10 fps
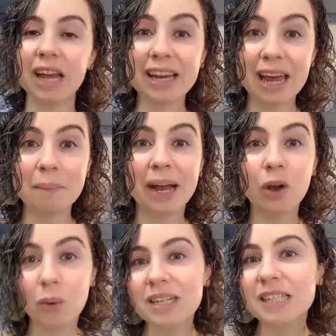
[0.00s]
Again, my
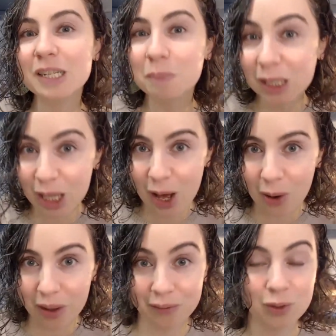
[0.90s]
quiz is
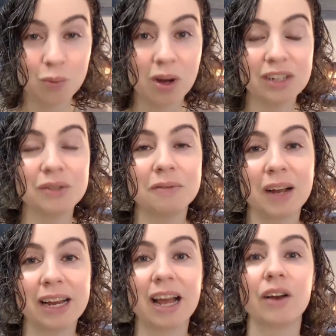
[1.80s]
below if you want to
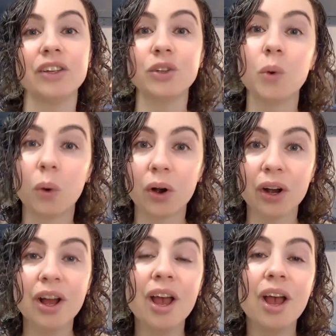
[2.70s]
find out
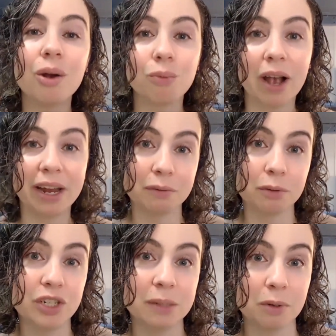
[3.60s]
your writing
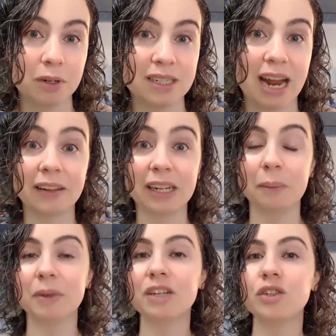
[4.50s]
routine
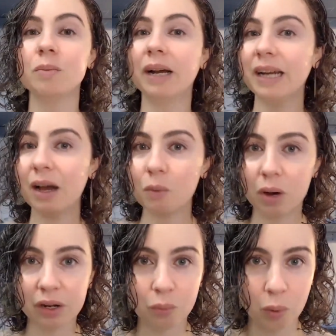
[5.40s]
personality, because you might not
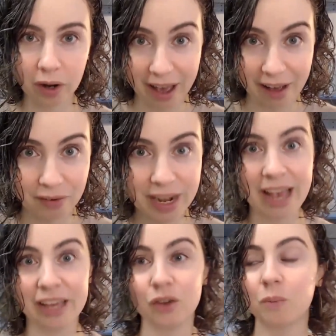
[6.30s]
want to work every
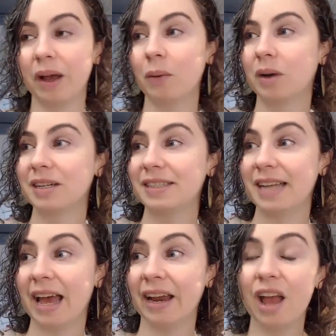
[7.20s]
day. You might want to
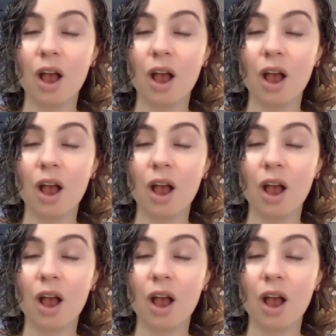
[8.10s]
set